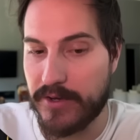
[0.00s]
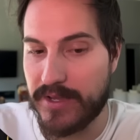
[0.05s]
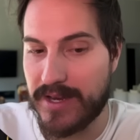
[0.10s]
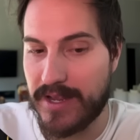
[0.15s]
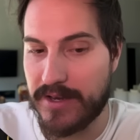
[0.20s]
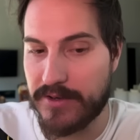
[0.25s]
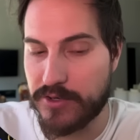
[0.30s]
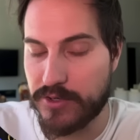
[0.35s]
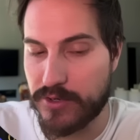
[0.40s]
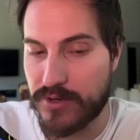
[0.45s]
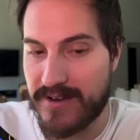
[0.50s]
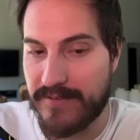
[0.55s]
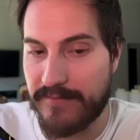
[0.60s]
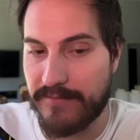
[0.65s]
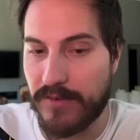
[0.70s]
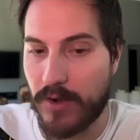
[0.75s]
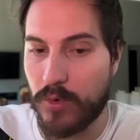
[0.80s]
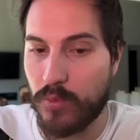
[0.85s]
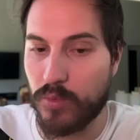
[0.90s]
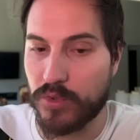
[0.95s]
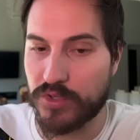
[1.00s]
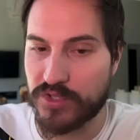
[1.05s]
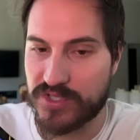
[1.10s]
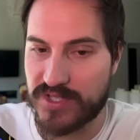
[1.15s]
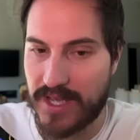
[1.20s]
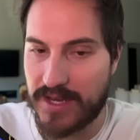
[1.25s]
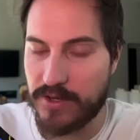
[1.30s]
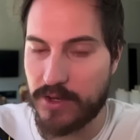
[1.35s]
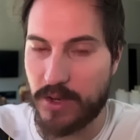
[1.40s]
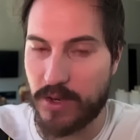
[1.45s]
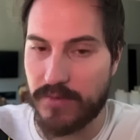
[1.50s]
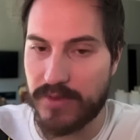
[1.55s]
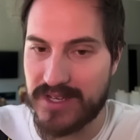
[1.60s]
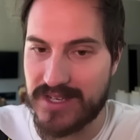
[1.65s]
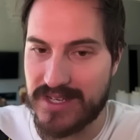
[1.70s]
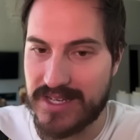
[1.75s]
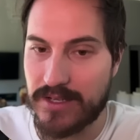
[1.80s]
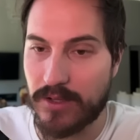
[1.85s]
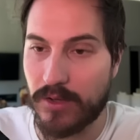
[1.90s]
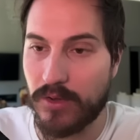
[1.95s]
You can enter your info and we'll send you over the
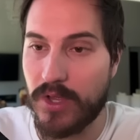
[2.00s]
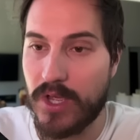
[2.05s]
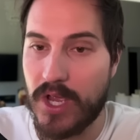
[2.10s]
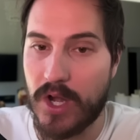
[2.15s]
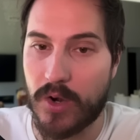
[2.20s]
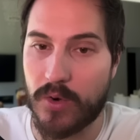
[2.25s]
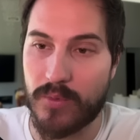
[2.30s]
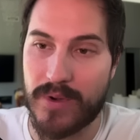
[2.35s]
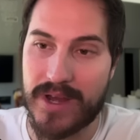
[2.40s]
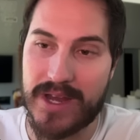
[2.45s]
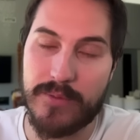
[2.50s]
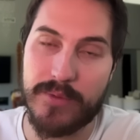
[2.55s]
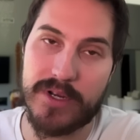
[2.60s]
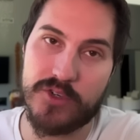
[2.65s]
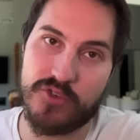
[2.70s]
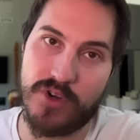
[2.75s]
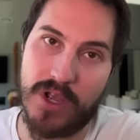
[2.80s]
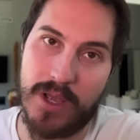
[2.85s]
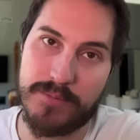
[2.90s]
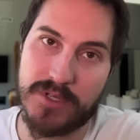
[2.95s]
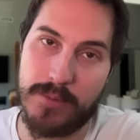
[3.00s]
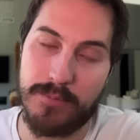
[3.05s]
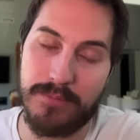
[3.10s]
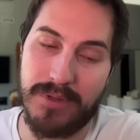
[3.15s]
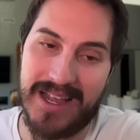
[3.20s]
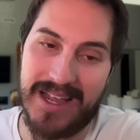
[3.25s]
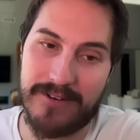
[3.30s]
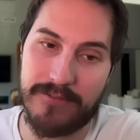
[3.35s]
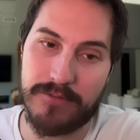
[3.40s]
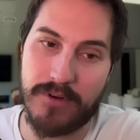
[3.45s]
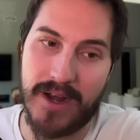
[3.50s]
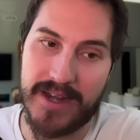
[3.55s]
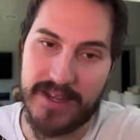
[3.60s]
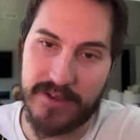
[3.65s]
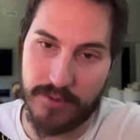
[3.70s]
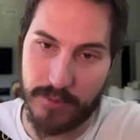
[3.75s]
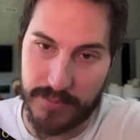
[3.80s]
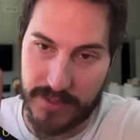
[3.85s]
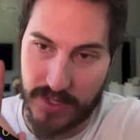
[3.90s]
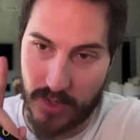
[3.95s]
deal right when it drops on Black
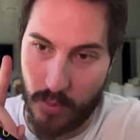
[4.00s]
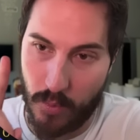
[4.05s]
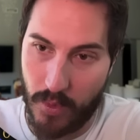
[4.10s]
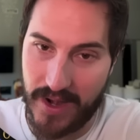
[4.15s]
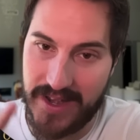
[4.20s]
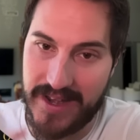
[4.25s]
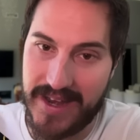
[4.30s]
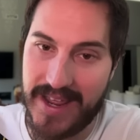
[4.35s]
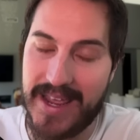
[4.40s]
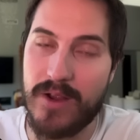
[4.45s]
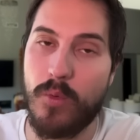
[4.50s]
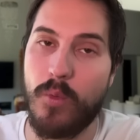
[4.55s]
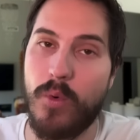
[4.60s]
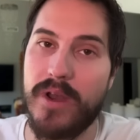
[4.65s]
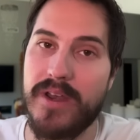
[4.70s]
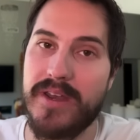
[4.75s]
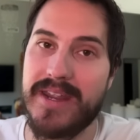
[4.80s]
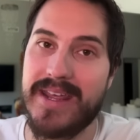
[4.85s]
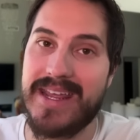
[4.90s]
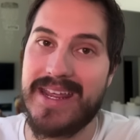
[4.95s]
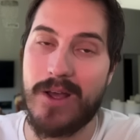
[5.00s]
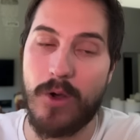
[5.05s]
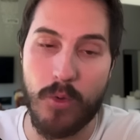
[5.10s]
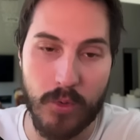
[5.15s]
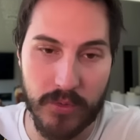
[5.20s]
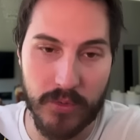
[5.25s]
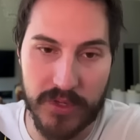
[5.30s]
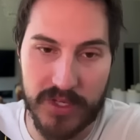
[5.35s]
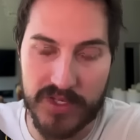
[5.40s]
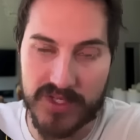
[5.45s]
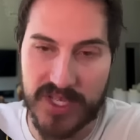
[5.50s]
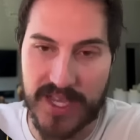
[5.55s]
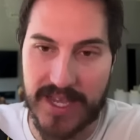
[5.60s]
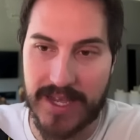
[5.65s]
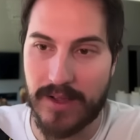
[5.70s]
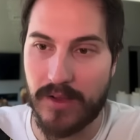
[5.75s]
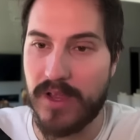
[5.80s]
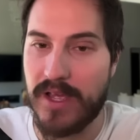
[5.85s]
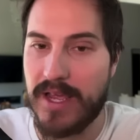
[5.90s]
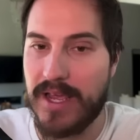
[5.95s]
Friday. It will be a one day only
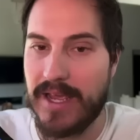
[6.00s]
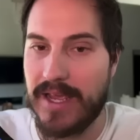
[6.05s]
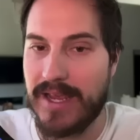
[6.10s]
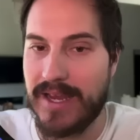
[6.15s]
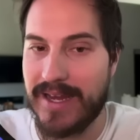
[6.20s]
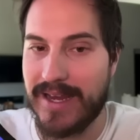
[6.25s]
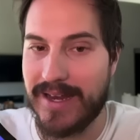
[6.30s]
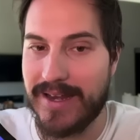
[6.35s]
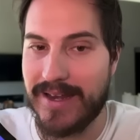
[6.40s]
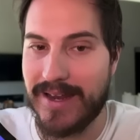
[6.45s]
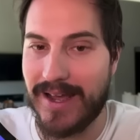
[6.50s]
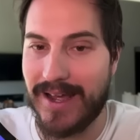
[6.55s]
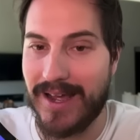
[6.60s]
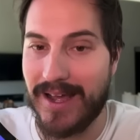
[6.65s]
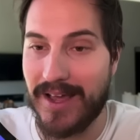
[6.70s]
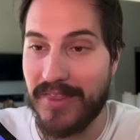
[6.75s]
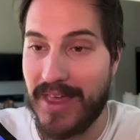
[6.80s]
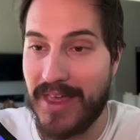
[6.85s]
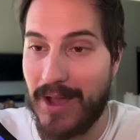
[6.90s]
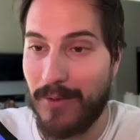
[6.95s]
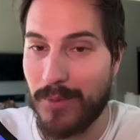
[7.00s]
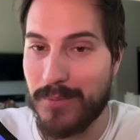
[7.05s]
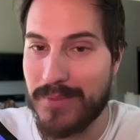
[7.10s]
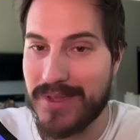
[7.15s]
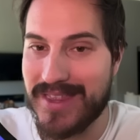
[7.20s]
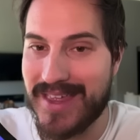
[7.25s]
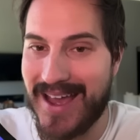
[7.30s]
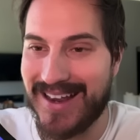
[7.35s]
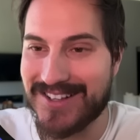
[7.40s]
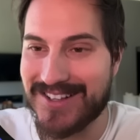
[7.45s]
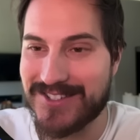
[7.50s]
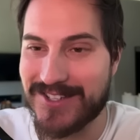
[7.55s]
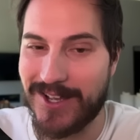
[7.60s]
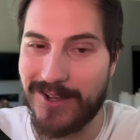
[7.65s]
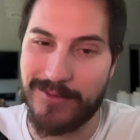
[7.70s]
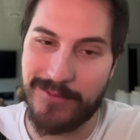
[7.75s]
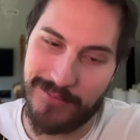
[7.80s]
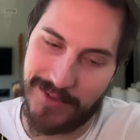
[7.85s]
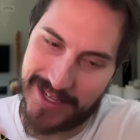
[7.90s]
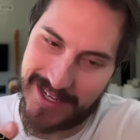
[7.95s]
sale, and that will be that.
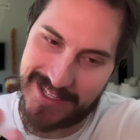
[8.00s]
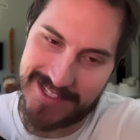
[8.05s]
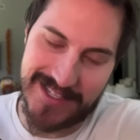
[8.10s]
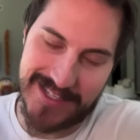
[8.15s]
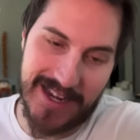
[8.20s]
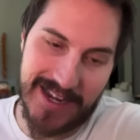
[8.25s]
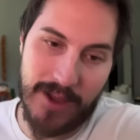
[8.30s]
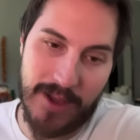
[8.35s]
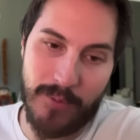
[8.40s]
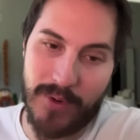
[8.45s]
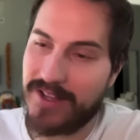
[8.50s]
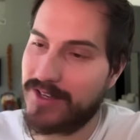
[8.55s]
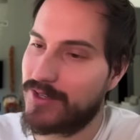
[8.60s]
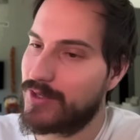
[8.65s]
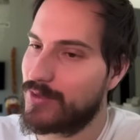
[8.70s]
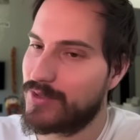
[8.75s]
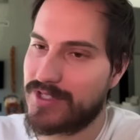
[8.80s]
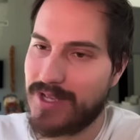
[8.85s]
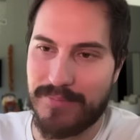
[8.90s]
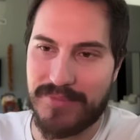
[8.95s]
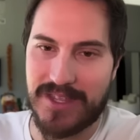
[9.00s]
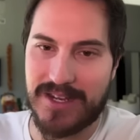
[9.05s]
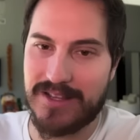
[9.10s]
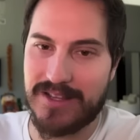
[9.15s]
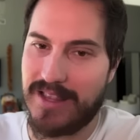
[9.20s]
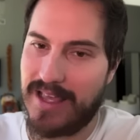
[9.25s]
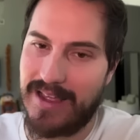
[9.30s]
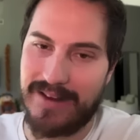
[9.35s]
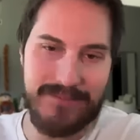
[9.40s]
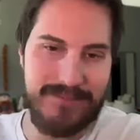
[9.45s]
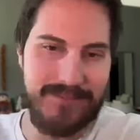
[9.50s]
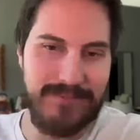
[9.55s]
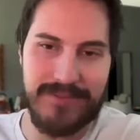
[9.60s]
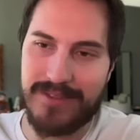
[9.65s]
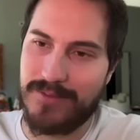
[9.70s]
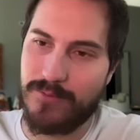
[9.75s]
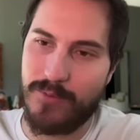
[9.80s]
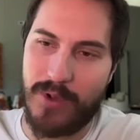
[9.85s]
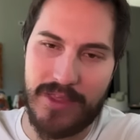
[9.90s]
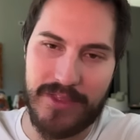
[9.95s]
So like I said, I want to do something that
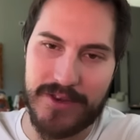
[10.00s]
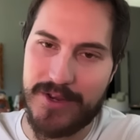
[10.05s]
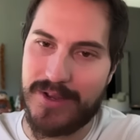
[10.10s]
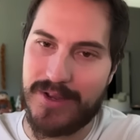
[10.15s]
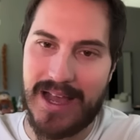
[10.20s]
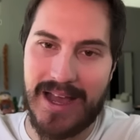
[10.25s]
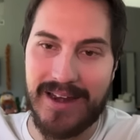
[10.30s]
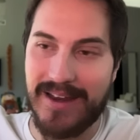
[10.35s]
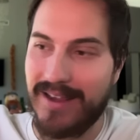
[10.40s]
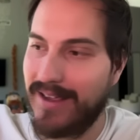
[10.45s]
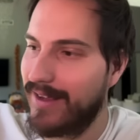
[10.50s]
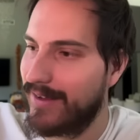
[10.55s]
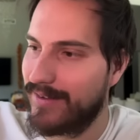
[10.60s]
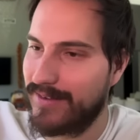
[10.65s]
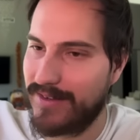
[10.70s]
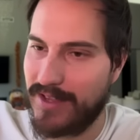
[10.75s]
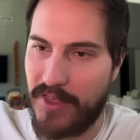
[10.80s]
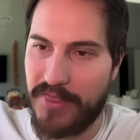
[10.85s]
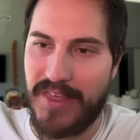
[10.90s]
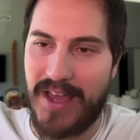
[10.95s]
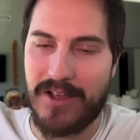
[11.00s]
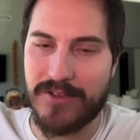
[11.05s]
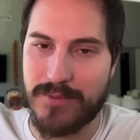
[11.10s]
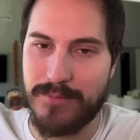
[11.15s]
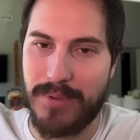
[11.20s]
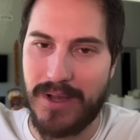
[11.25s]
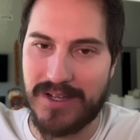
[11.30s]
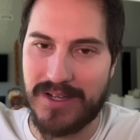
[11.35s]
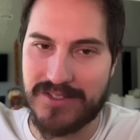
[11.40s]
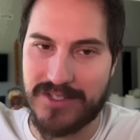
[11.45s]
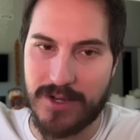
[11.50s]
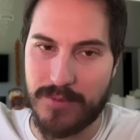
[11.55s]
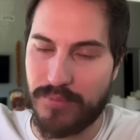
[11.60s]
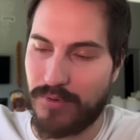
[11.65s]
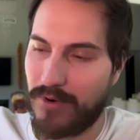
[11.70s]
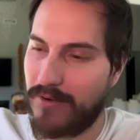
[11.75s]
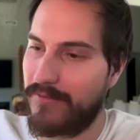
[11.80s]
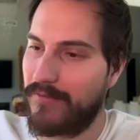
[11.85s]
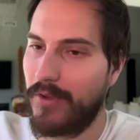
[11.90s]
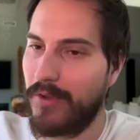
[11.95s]
whether you got $1,000 in your
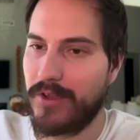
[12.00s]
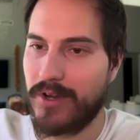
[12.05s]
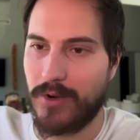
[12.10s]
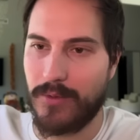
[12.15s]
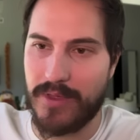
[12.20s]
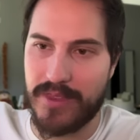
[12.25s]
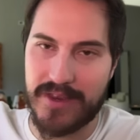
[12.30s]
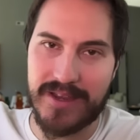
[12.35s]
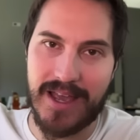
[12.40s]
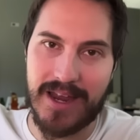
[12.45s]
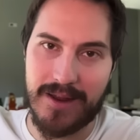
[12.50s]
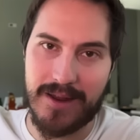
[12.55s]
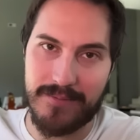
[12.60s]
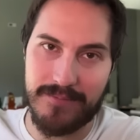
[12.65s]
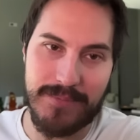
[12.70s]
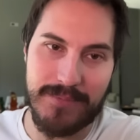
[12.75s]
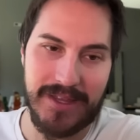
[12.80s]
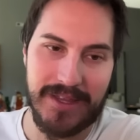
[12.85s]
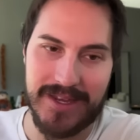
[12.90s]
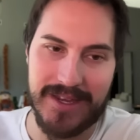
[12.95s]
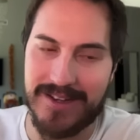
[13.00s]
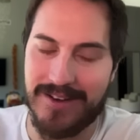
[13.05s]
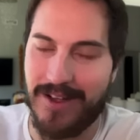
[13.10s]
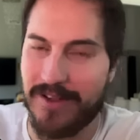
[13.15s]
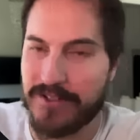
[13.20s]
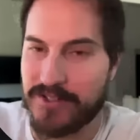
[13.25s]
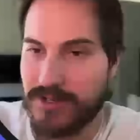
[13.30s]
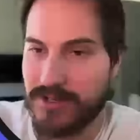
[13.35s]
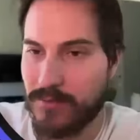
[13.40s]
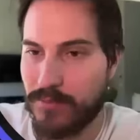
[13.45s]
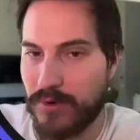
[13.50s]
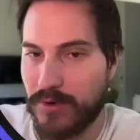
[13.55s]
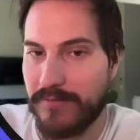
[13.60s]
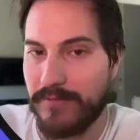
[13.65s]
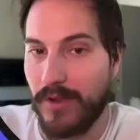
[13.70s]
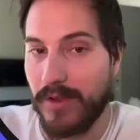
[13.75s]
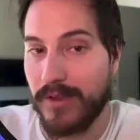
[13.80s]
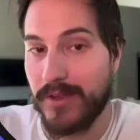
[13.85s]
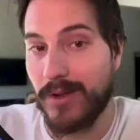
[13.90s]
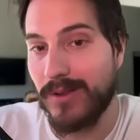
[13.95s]
portfolio, whether you got $1 million in your
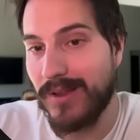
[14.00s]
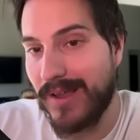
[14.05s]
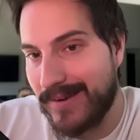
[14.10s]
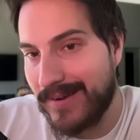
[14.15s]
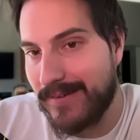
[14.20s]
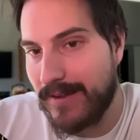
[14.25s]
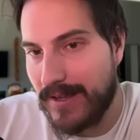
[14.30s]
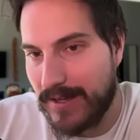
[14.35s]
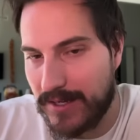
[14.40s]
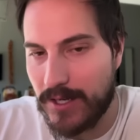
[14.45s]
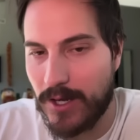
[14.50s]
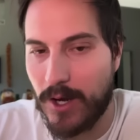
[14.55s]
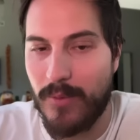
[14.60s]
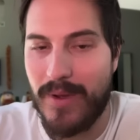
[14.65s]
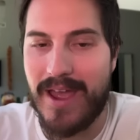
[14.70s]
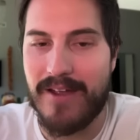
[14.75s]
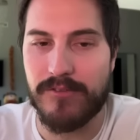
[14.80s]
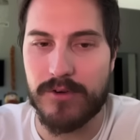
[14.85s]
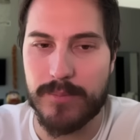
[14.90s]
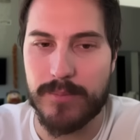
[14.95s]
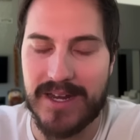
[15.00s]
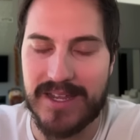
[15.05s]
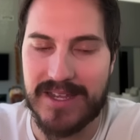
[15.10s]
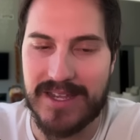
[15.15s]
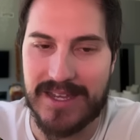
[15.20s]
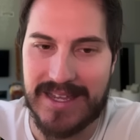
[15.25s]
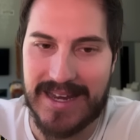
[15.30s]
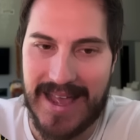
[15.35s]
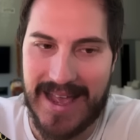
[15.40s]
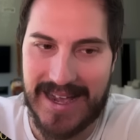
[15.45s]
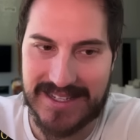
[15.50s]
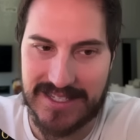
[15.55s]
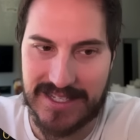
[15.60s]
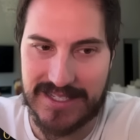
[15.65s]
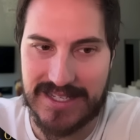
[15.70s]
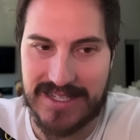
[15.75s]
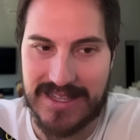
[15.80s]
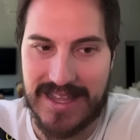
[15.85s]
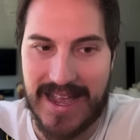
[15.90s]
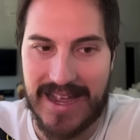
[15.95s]
portfolio, like, you know, everybody could get
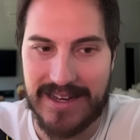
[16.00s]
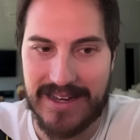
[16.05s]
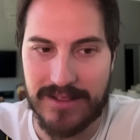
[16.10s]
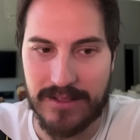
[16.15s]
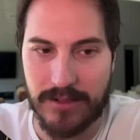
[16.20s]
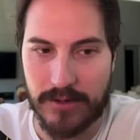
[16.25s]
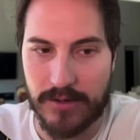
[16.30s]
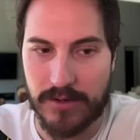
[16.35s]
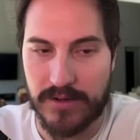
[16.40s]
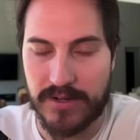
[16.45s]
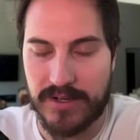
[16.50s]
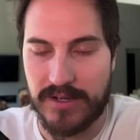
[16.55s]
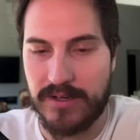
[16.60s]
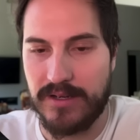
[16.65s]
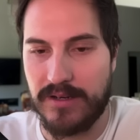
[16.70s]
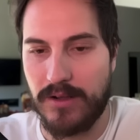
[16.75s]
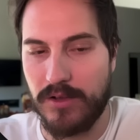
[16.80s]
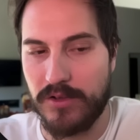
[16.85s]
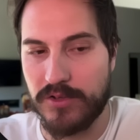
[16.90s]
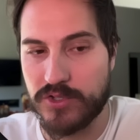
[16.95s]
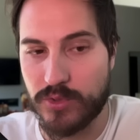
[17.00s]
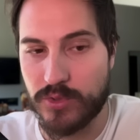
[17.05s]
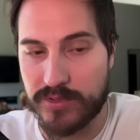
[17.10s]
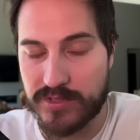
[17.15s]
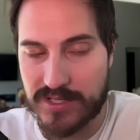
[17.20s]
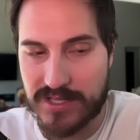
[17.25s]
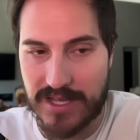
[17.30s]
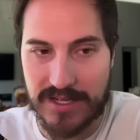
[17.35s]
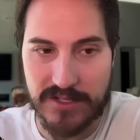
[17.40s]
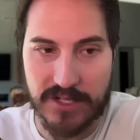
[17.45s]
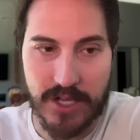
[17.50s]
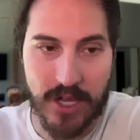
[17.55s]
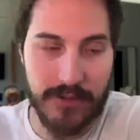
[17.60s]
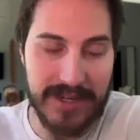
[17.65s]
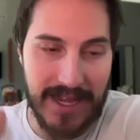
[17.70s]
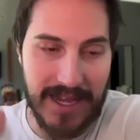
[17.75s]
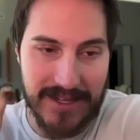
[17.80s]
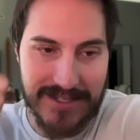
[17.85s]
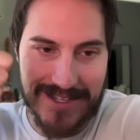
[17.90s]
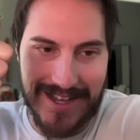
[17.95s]
access to that and learn and all those sorts of things.
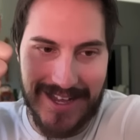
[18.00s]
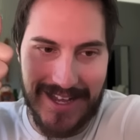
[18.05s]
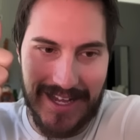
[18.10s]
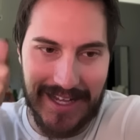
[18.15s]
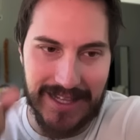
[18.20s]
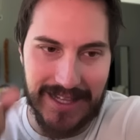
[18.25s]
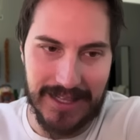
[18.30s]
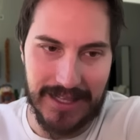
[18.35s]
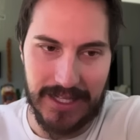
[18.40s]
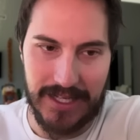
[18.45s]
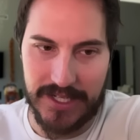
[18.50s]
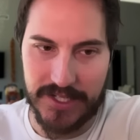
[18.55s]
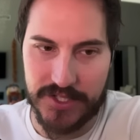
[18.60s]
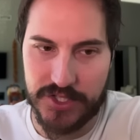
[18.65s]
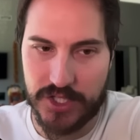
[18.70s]
Alrighty guys, let's